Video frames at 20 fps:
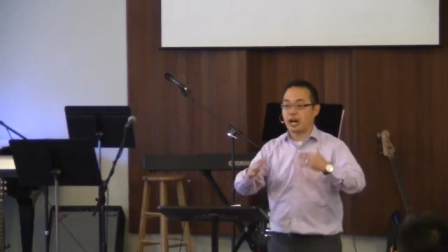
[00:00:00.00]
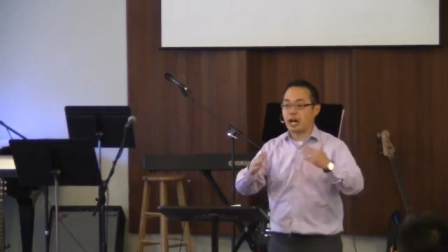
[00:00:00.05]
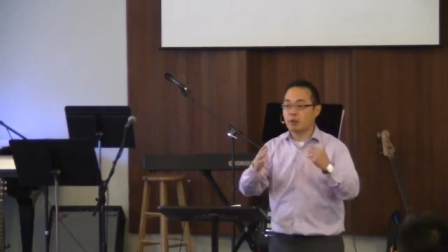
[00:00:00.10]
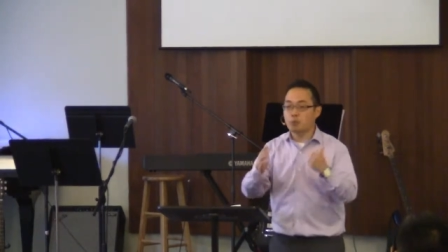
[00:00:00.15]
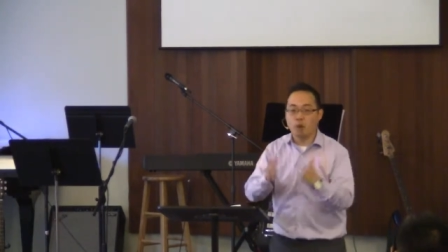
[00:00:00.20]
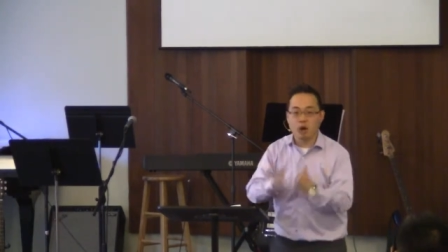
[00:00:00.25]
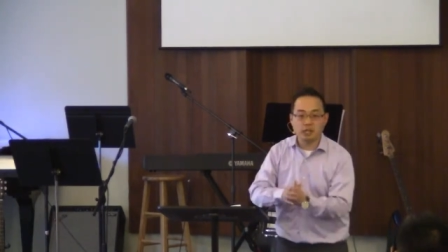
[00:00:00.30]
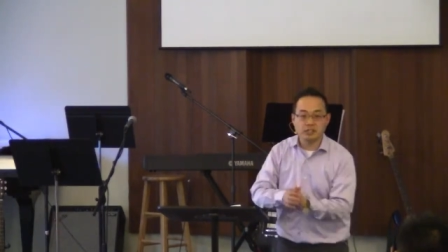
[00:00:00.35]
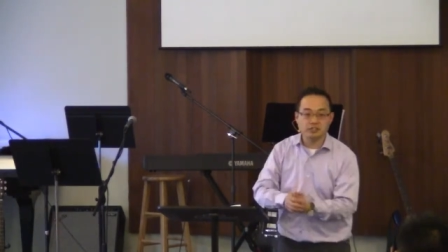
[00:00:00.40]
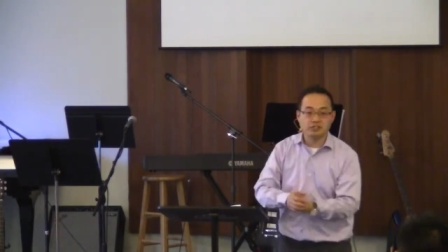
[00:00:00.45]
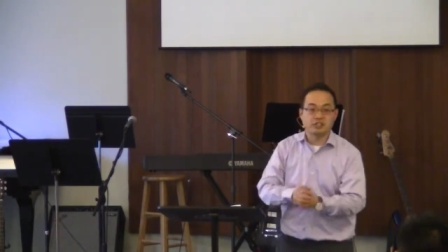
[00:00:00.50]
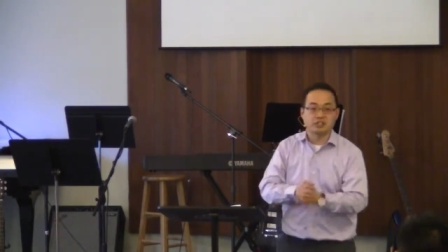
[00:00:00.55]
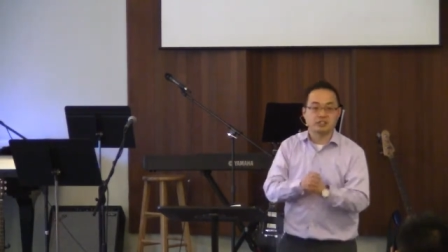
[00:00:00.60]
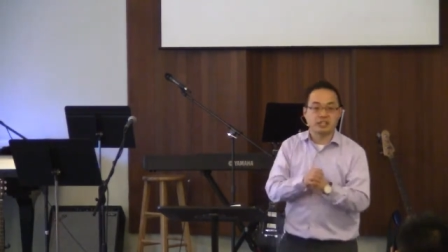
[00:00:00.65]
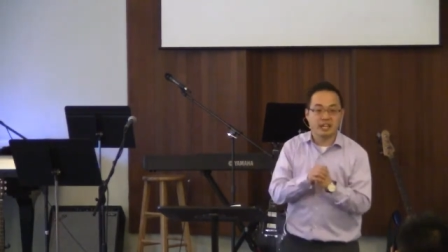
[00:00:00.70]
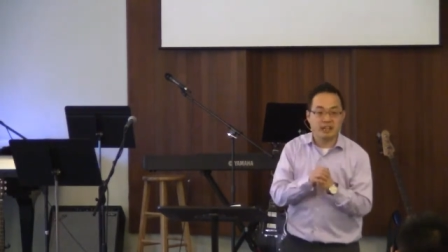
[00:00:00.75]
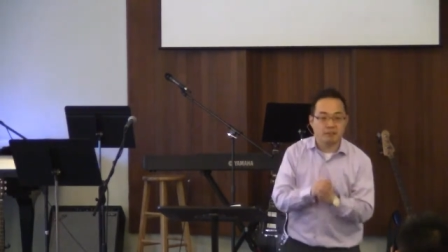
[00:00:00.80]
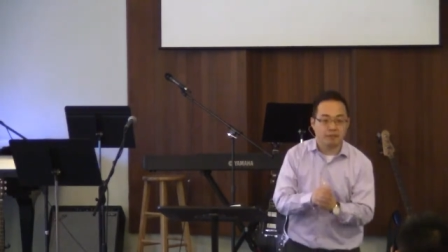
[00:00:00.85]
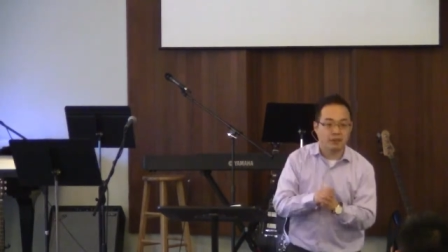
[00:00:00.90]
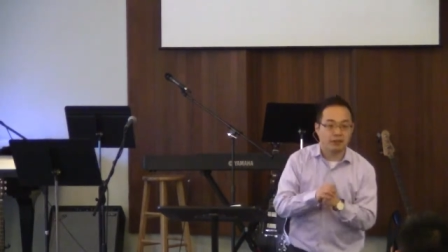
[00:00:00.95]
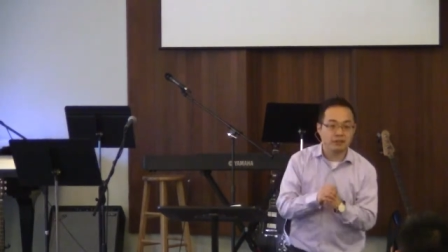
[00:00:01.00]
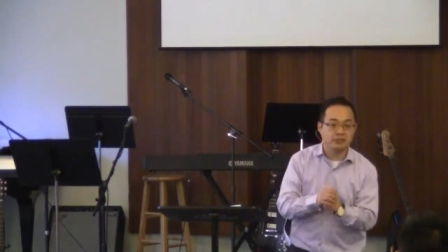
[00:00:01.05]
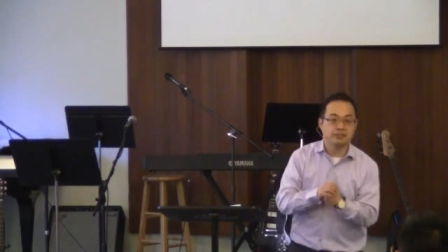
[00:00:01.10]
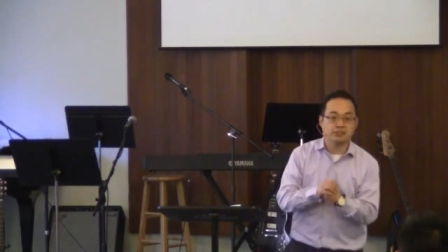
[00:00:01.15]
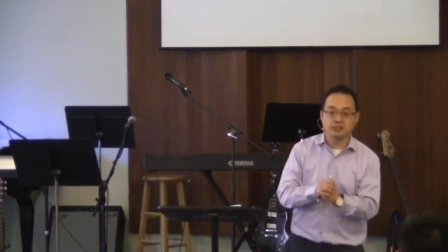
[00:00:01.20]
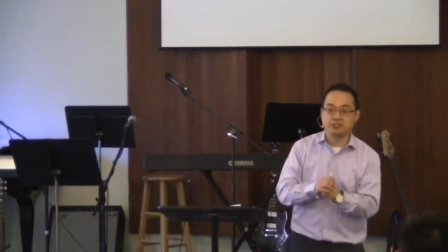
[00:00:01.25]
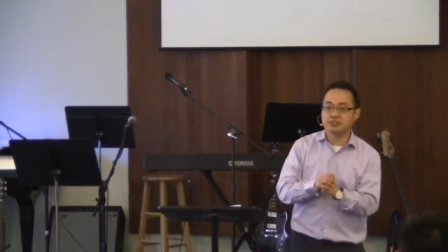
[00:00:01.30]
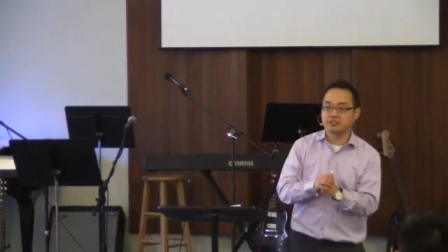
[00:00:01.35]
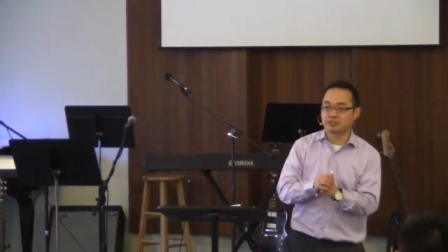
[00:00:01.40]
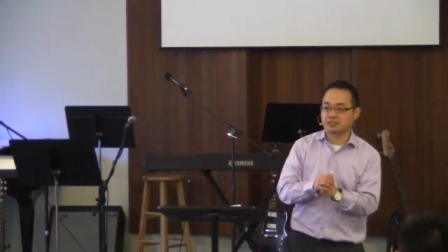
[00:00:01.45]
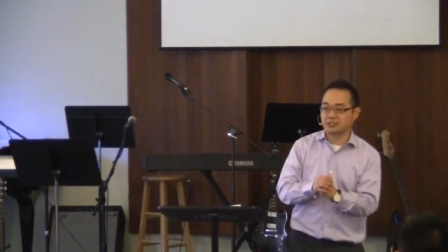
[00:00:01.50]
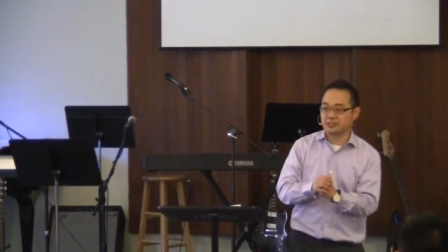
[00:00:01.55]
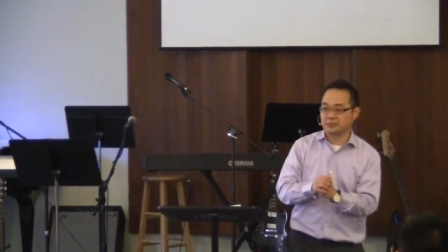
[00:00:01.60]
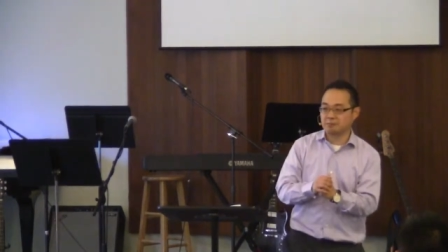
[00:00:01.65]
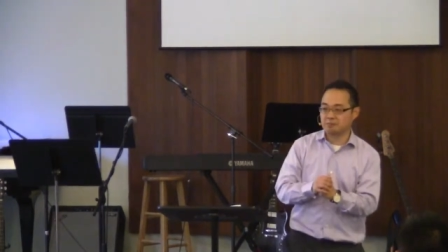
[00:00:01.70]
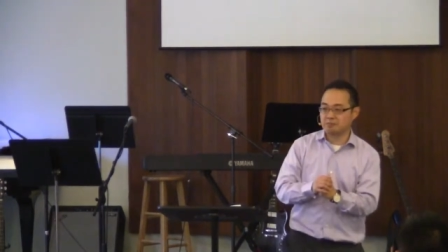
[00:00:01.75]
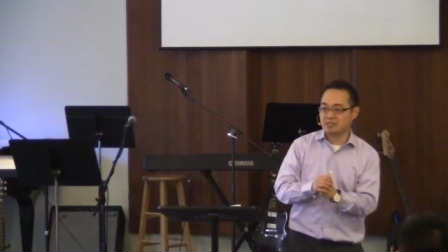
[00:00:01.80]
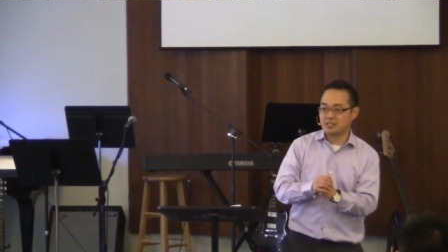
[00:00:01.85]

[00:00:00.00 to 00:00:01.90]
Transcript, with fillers: I want us to take very seriously